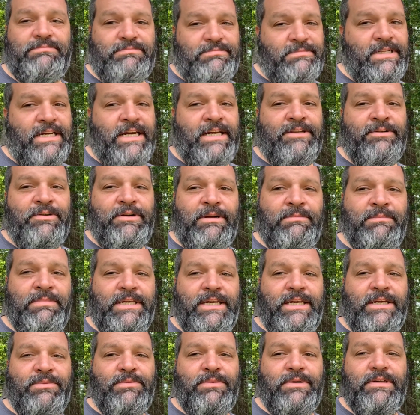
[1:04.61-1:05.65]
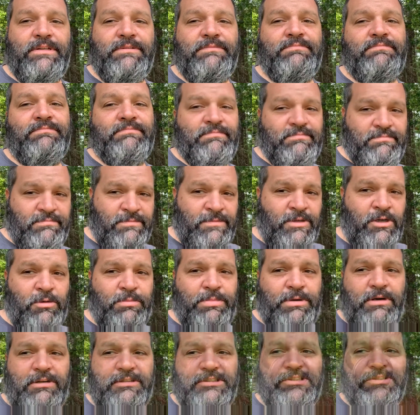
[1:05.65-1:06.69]
They ain't do nothing to begin with. Hope
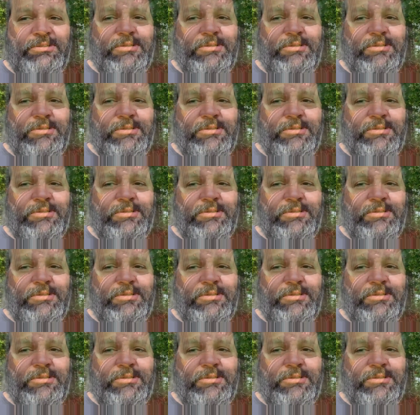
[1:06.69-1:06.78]
y'all enjoy.